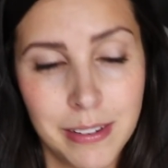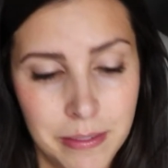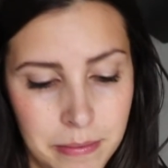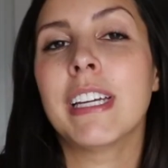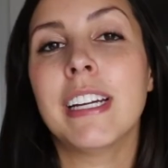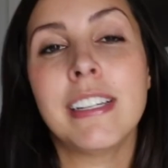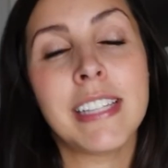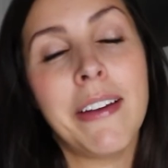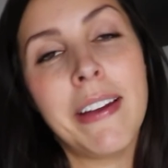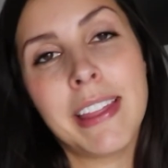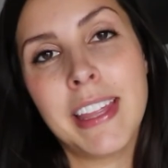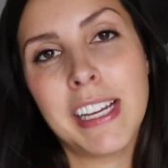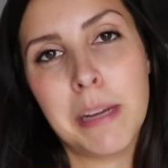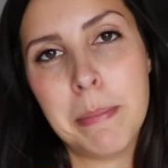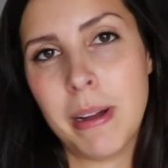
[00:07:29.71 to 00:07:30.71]
Here's how I
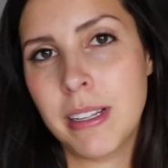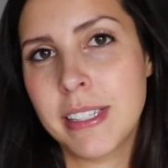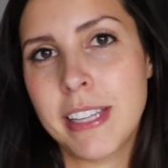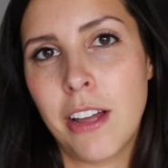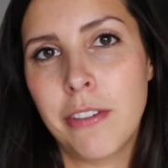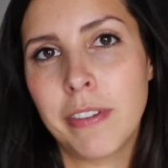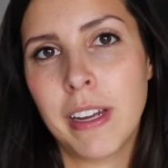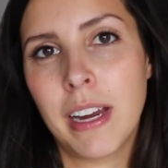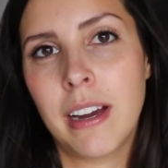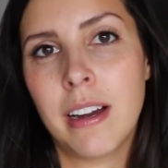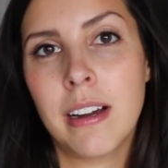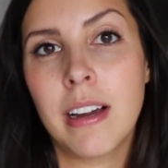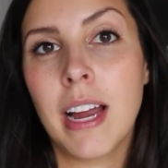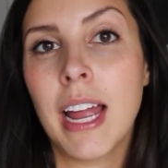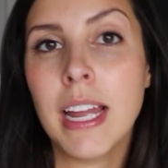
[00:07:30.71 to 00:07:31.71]
think about
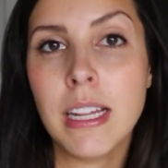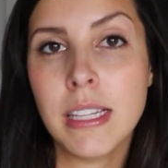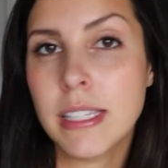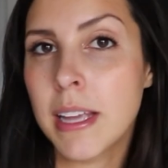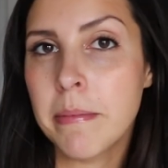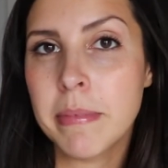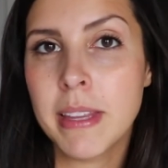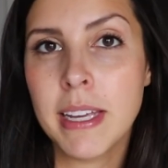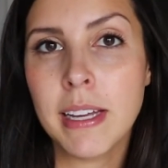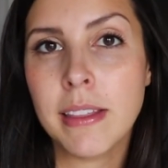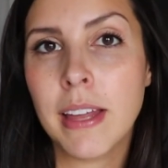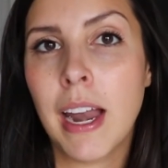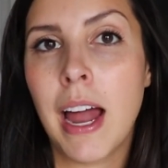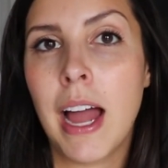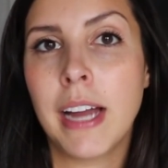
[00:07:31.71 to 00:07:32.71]
self-care. It's something
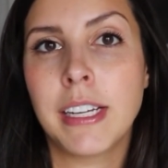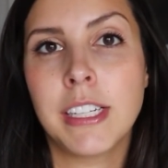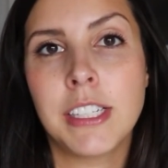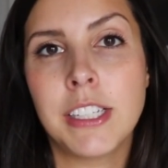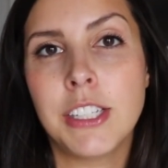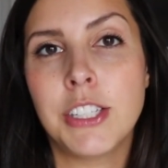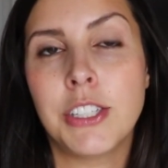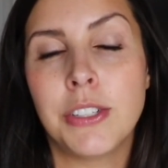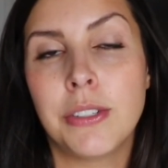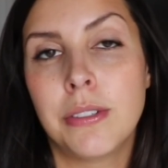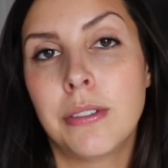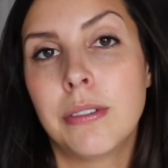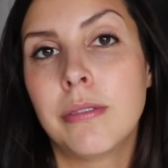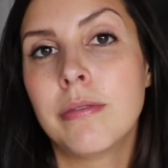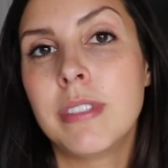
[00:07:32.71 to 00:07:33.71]
that I need to
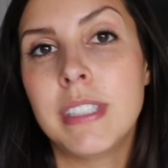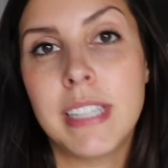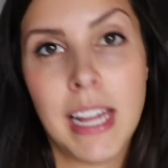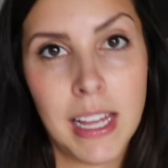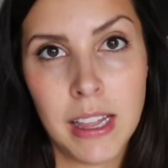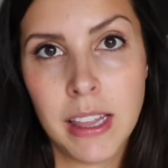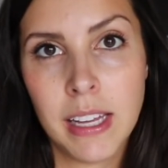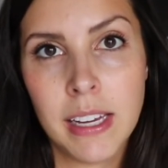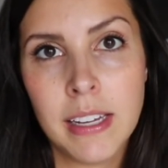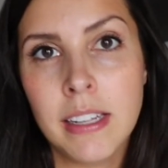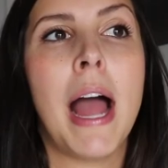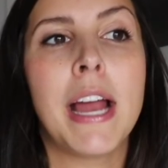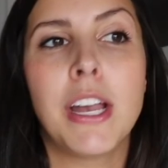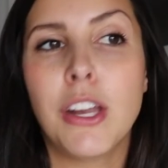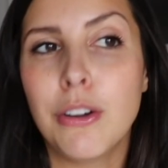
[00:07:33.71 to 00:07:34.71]
do daily.
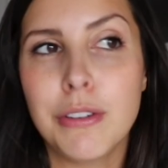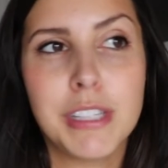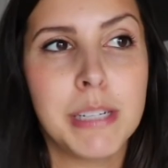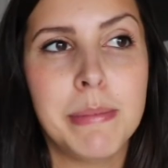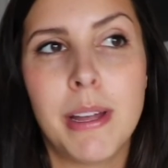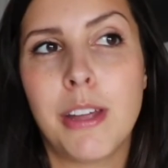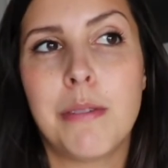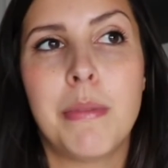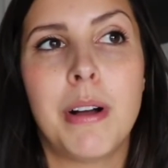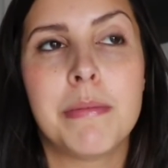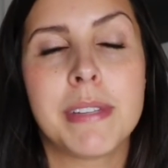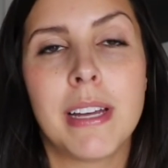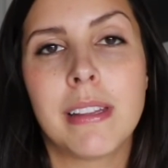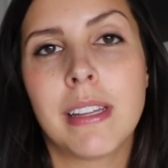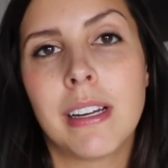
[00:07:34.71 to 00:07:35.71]
I know some other
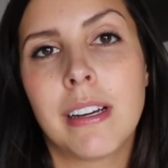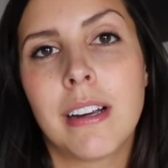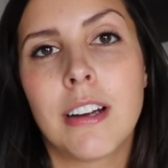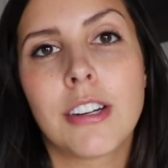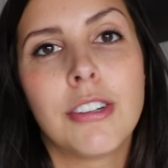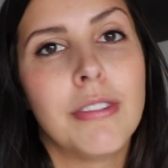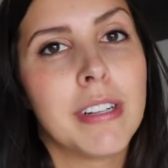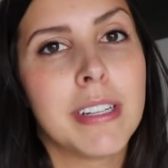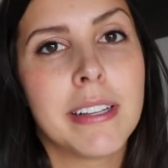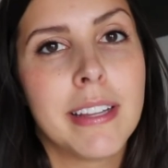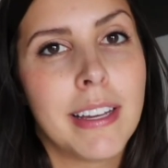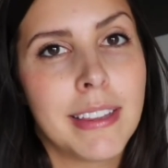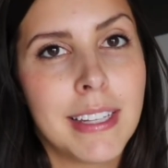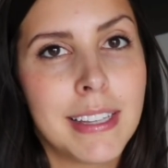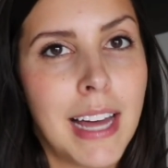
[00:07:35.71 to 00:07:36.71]
moms out there are going to
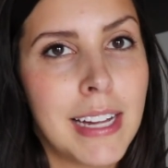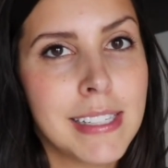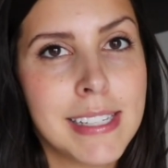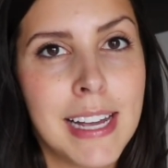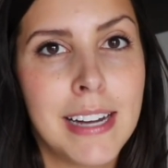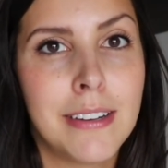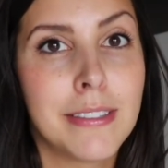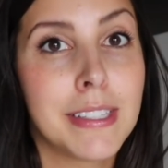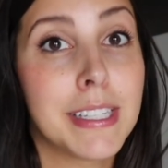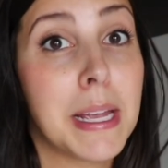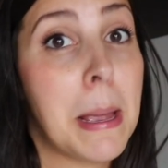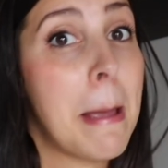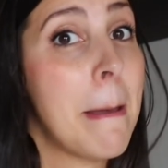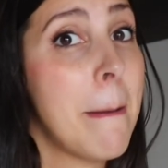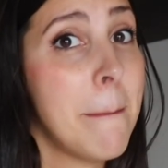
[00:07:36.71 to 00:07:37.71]
think that that sounds
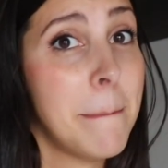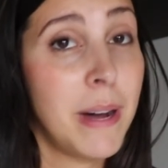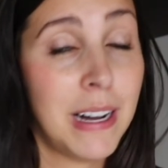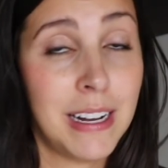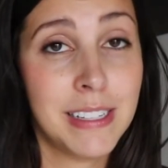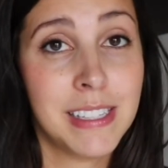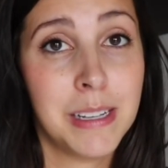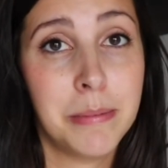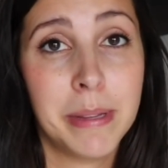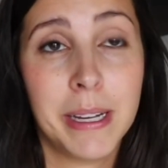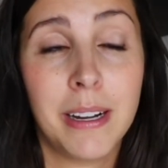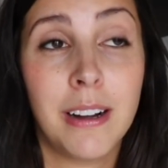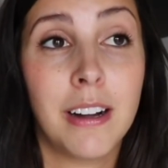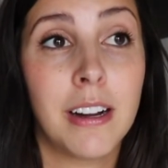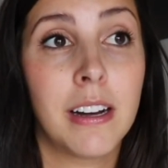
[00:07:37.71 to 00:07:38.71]
impossibly
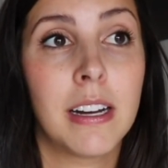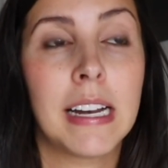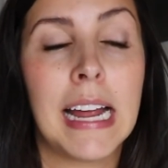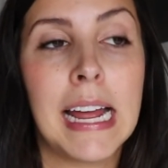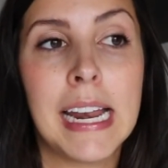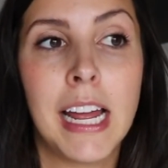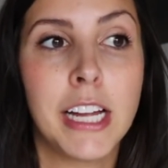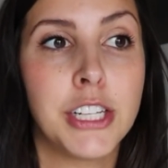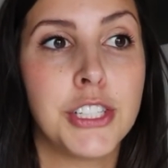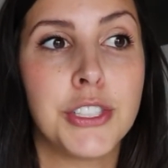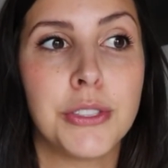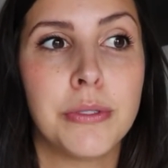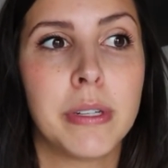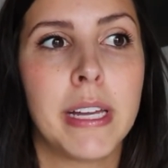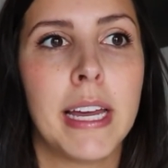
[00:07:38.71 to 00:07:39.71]
hard, and I
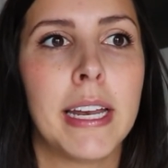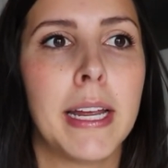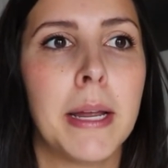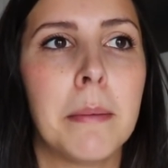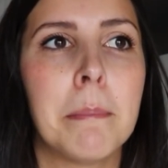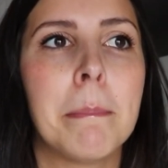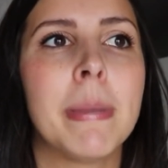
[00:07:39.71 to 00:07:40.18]
do get it.